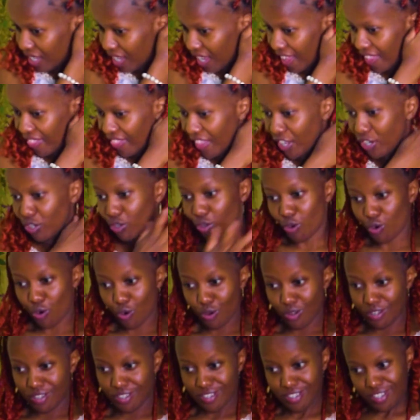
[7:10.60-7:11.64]
and then you
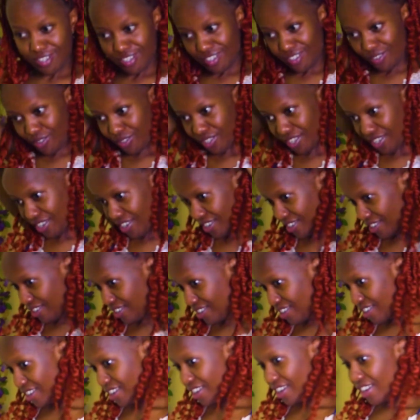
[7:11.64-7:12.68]
hold. You see,
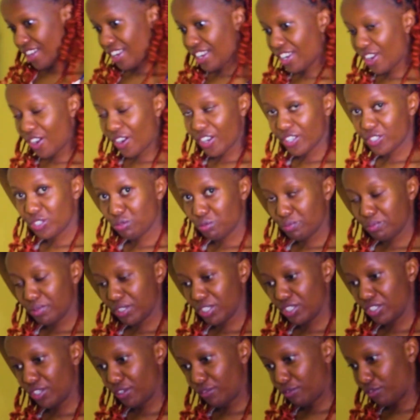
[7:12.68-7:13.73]
now it will be
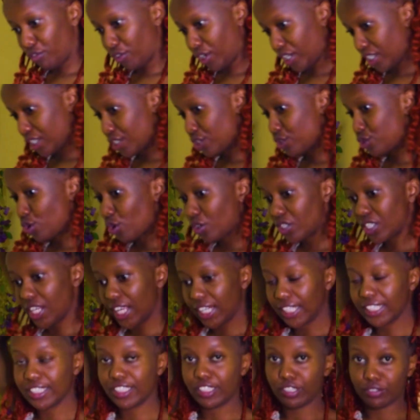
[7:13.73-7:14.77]
different,
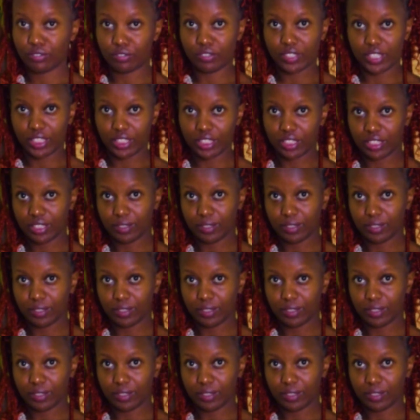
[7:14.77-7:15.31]
totally different.